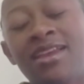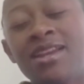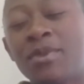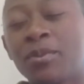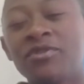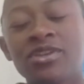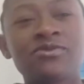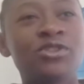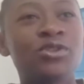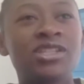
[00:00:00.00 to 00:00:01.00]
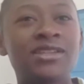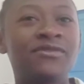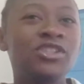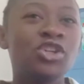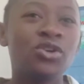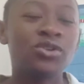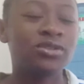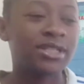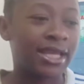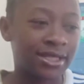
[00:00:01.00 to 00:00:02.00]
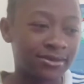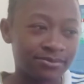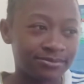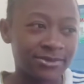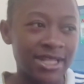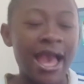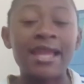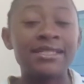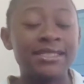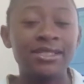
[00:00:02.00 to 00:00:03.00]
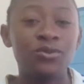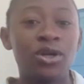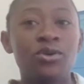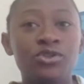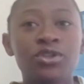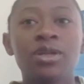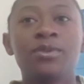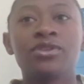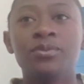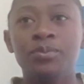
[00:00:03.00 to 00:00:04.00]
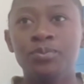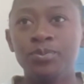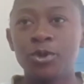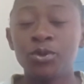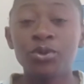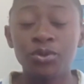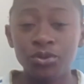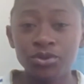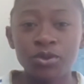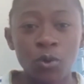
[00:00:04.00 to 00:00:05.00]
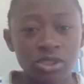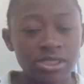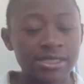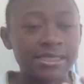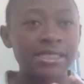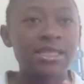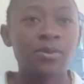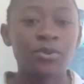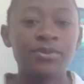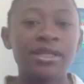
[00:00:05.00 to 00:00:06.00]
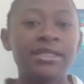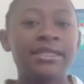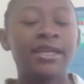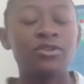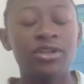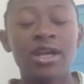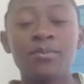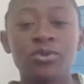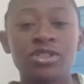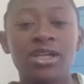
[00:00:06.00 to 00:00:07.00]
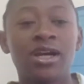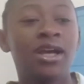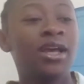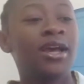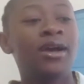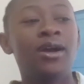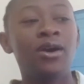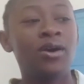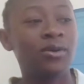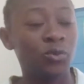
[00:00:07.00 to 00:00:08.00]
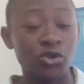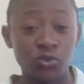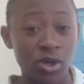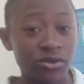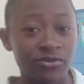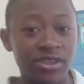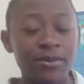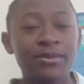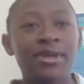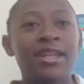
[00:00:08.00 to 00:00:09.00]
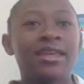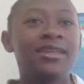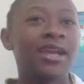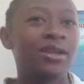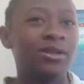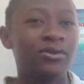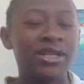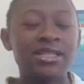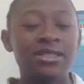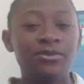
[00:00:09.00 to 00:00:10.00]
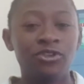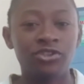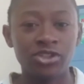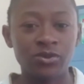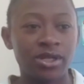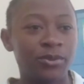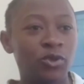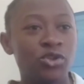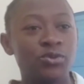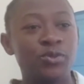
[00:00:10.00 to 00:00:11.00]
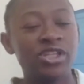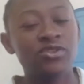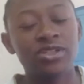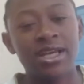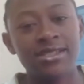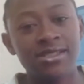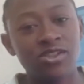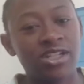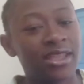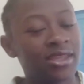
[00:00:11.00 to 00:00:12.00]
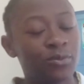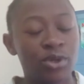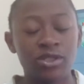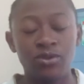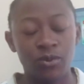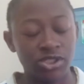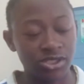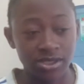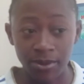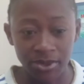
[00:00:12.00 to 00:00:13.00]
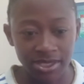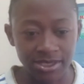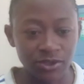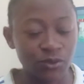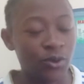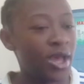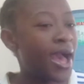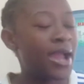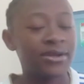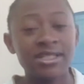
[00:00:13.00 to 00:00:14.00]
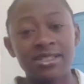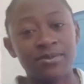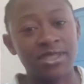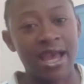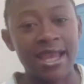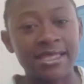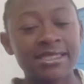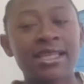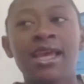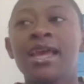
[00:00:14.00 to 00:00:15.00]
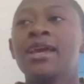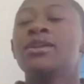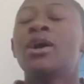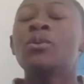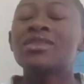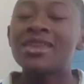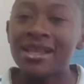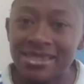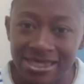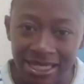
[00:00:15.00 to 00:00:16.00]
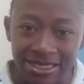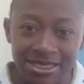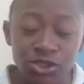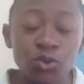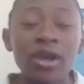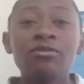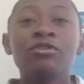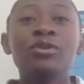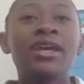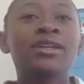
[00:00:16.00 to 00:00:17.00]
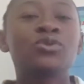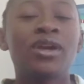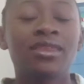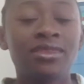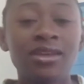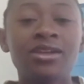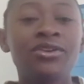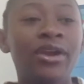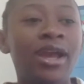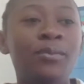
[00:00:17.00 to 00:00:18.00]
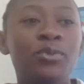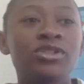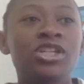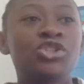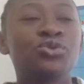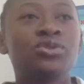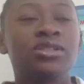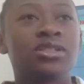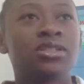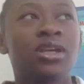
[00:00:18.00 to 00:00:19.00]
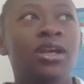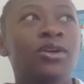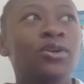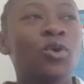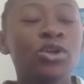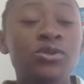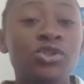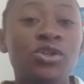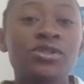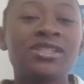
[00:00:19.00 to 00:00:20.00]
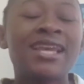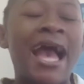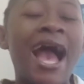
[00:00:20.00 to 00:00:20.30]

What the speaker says: In my previous video, there's a video like I did where I was talking about the good coaches in the Premier League, and Graham Potter was one of them. And I think I rated him the first one because based on last season, I think Brighton were just amazing. So I rated him the highest. Now, with that said, do I think Graham Potter should go to Chelsea?